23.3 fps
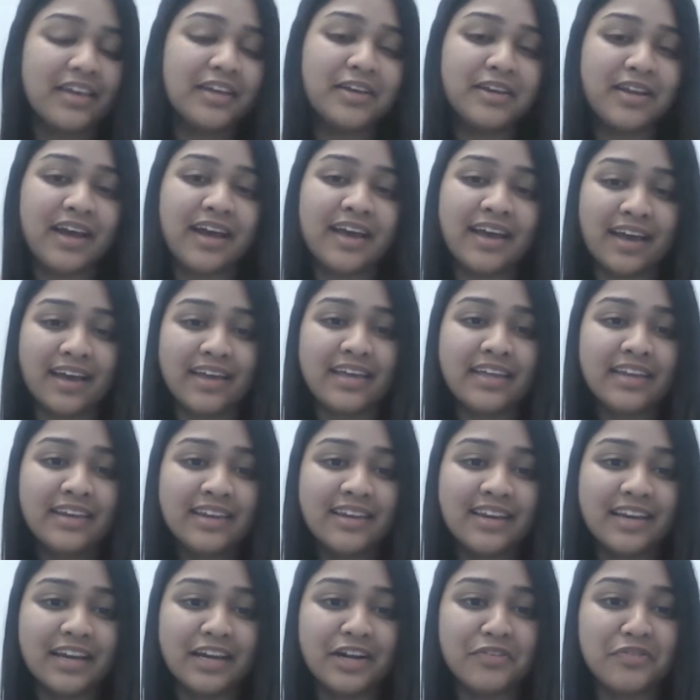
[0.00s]
can
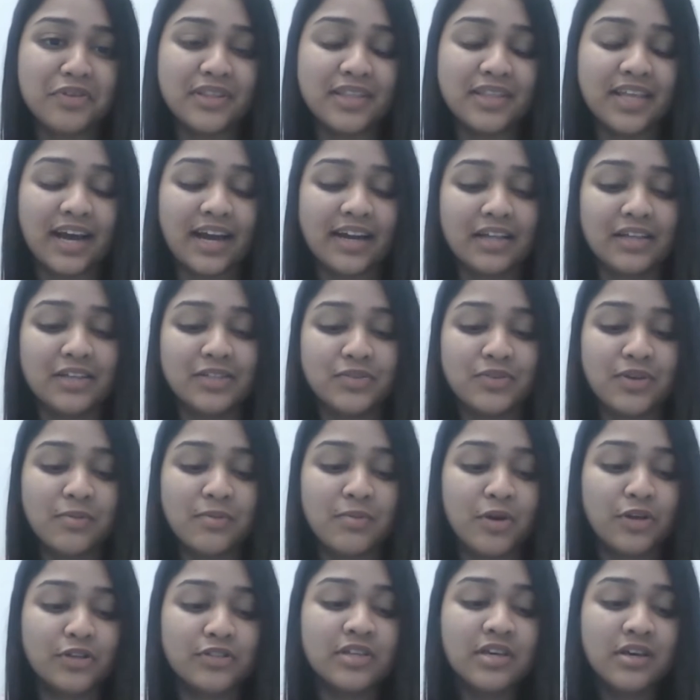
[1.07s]
relate with that as well,
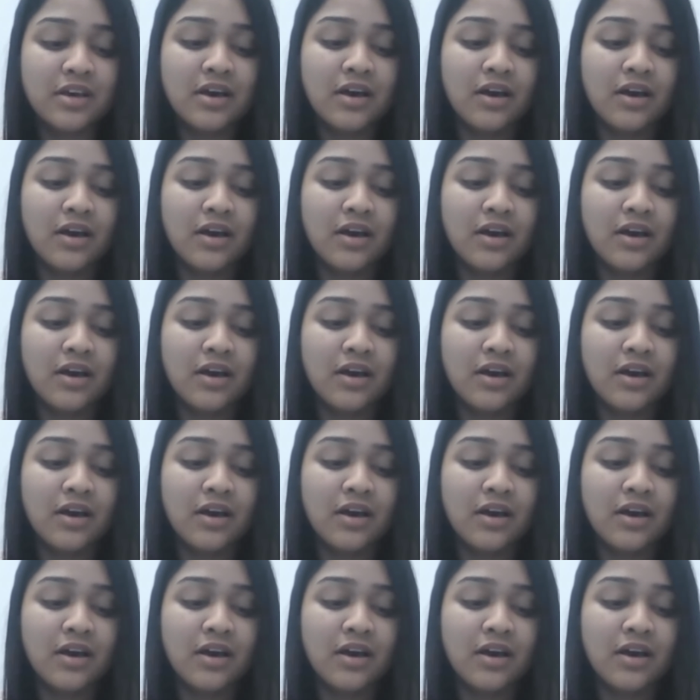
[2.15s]
because